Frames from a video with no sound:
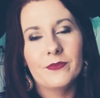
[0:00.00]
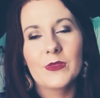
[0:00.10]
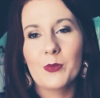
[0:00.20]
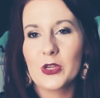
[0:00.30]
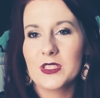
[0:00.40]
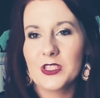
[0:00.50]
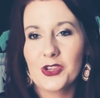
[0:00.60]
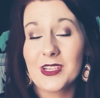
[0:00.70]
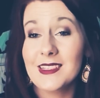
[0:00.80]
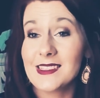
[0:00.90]
the person
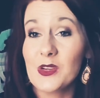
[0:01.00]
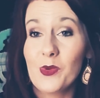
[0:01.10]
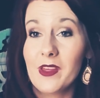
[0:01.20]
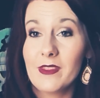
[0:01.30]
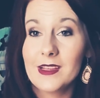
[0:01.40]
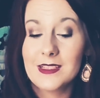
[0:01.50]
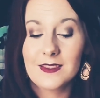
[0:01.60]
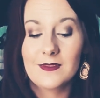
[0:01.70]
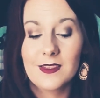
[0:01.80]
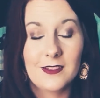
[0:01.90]
you're connecting with is
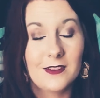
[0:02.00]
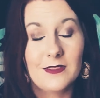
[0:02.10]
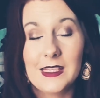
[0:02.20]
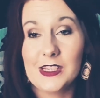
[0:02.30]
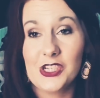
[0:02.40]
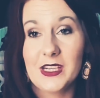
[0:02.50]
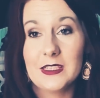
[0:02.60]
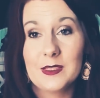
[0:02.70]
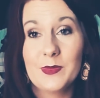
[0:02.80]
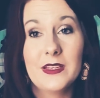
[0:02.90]
gonna take a
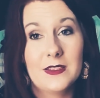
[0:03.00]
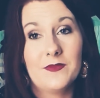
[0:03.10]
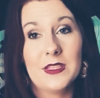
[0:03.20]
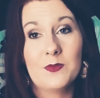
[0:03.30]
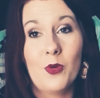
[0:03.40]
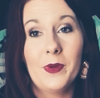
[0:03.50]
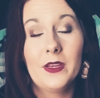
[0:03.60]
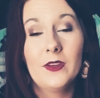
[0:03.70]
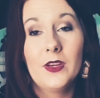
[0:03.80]
chance because of this moment,